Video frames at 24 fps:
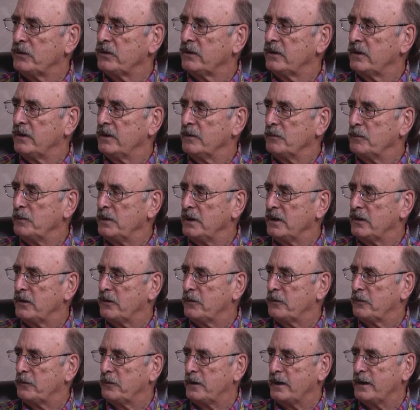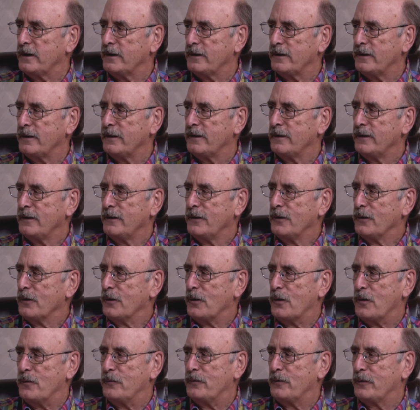can be created
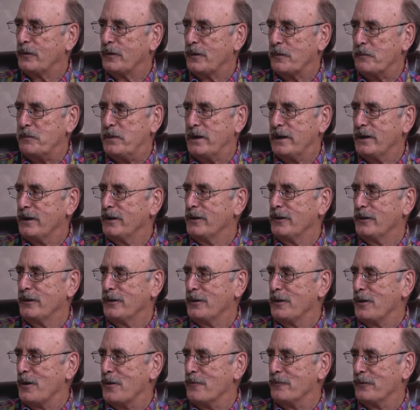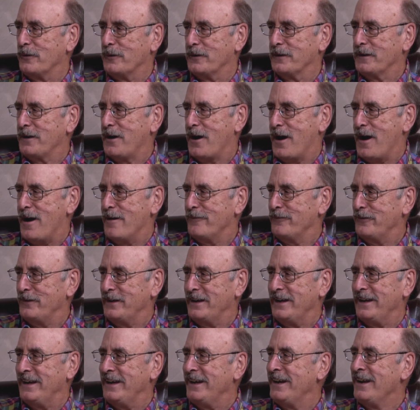over a beer, over
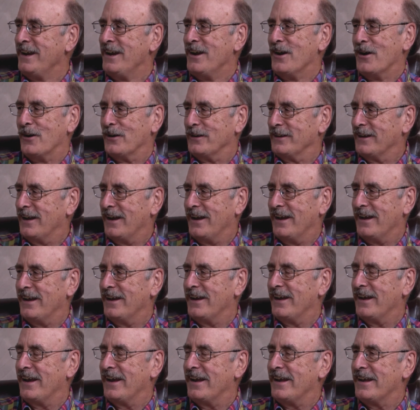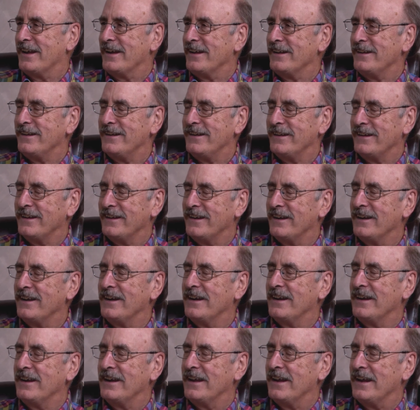coffee, and
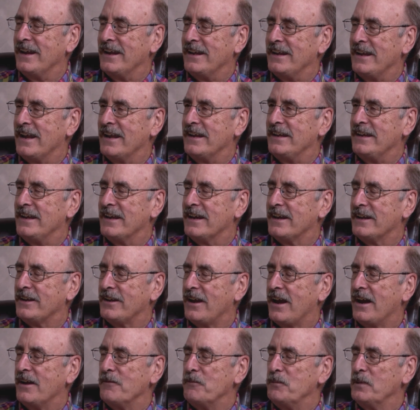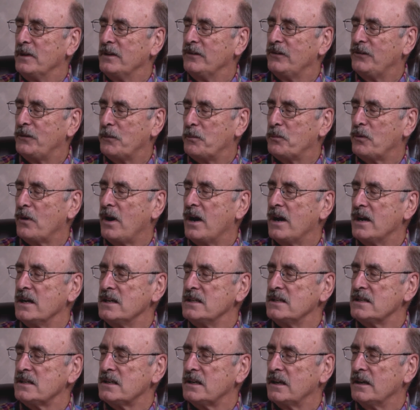yet I've been
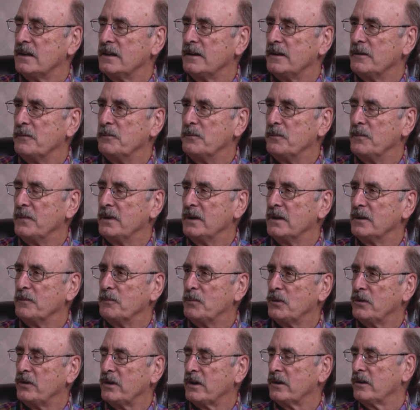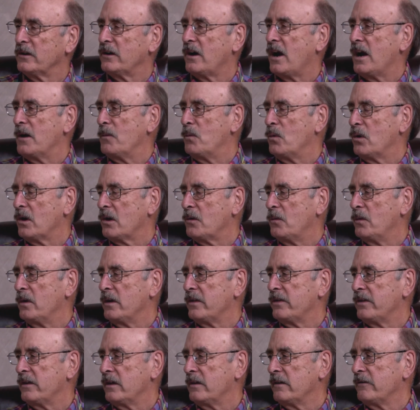surprised. In particular, I work
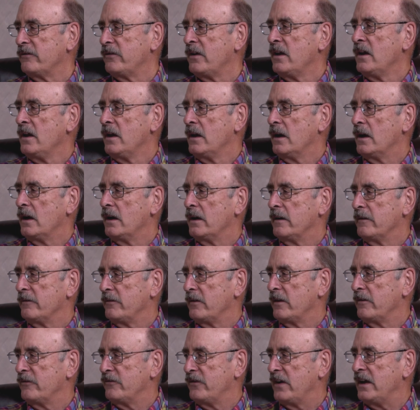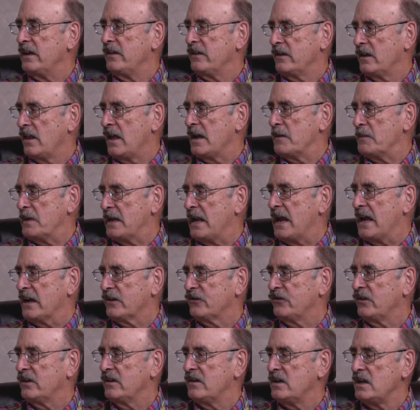with a faith climate
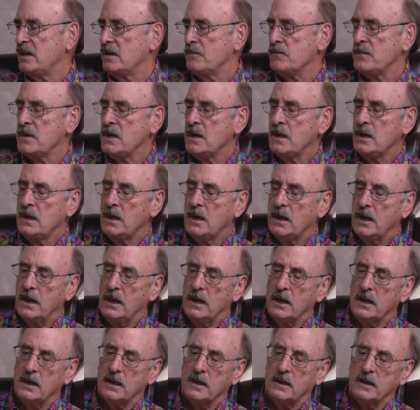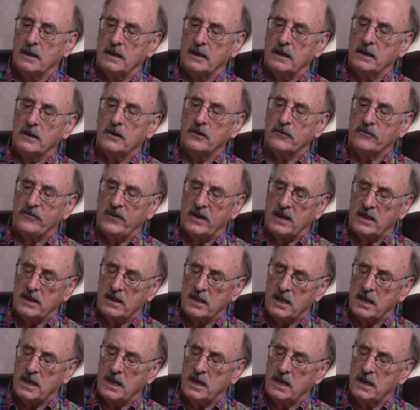action team,
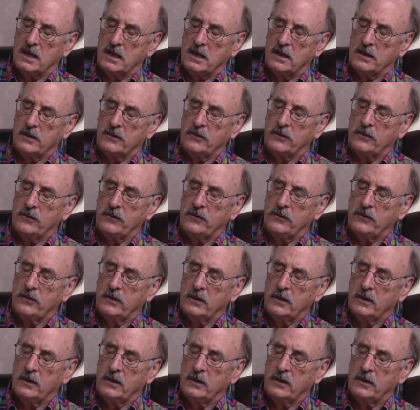interfaith, and